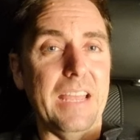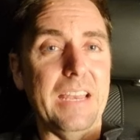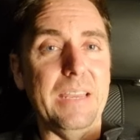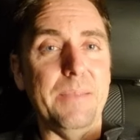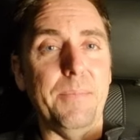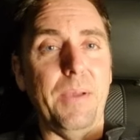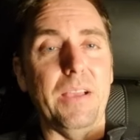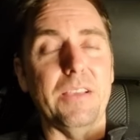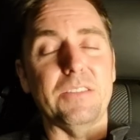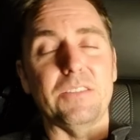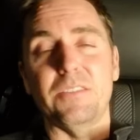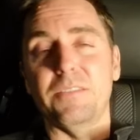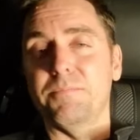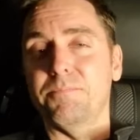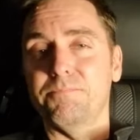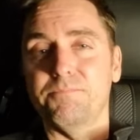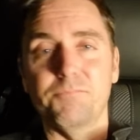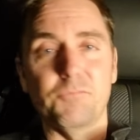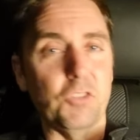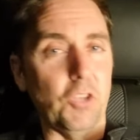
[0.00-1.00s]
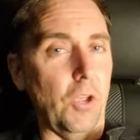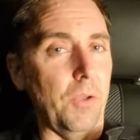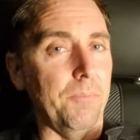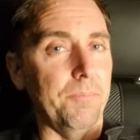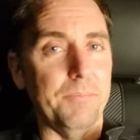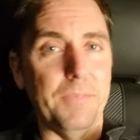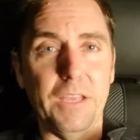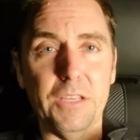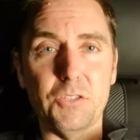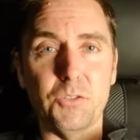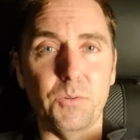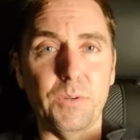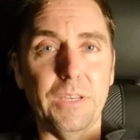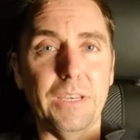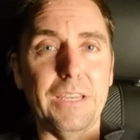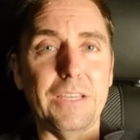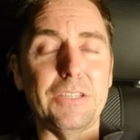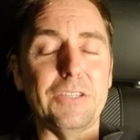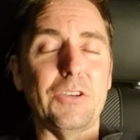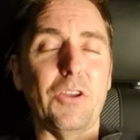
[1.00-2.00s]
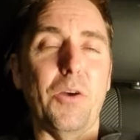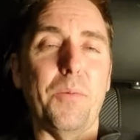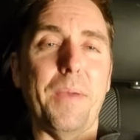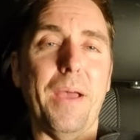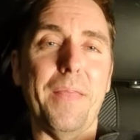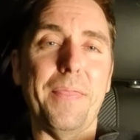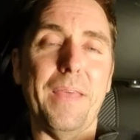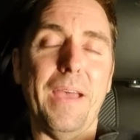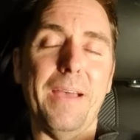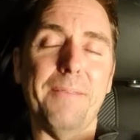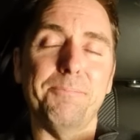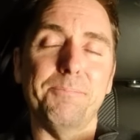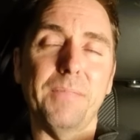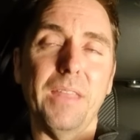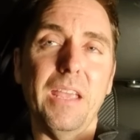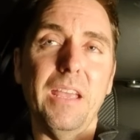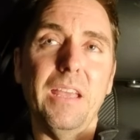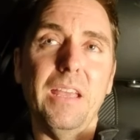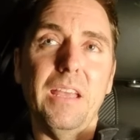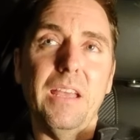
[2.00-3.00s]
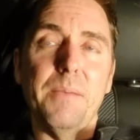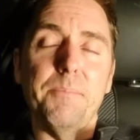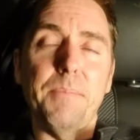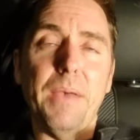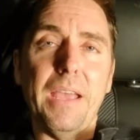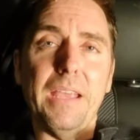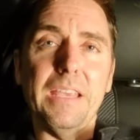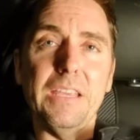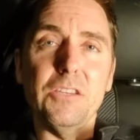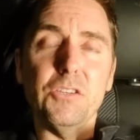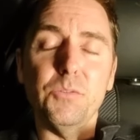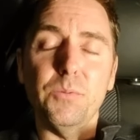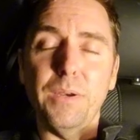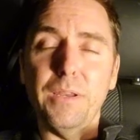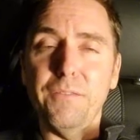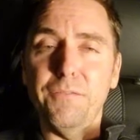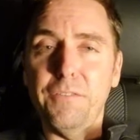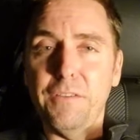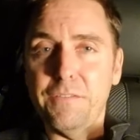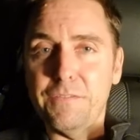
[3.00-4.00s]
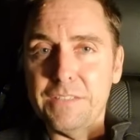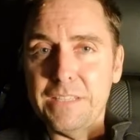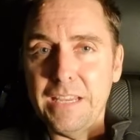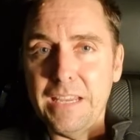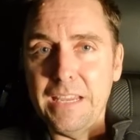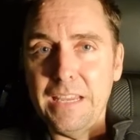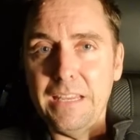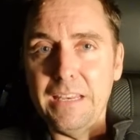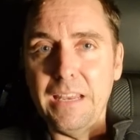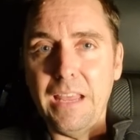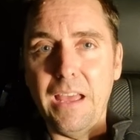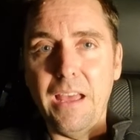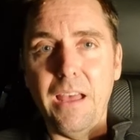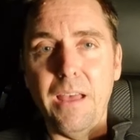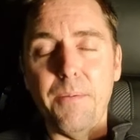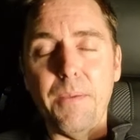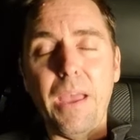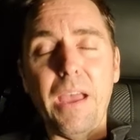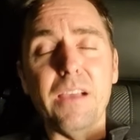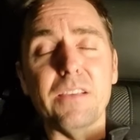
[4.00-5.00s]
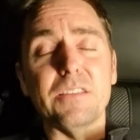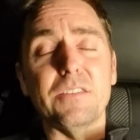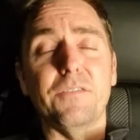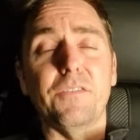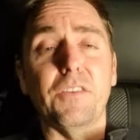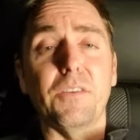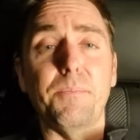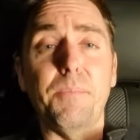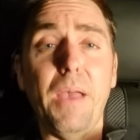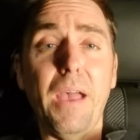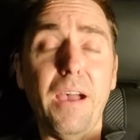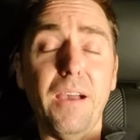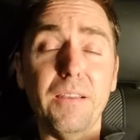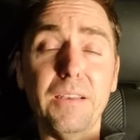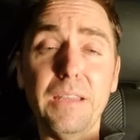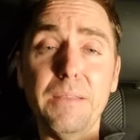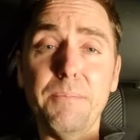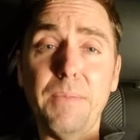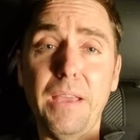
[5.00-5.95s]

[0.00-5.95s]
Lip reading: Eddie Marsden. So that's all you need to know about that. Back in 2015, Alsif Capaldi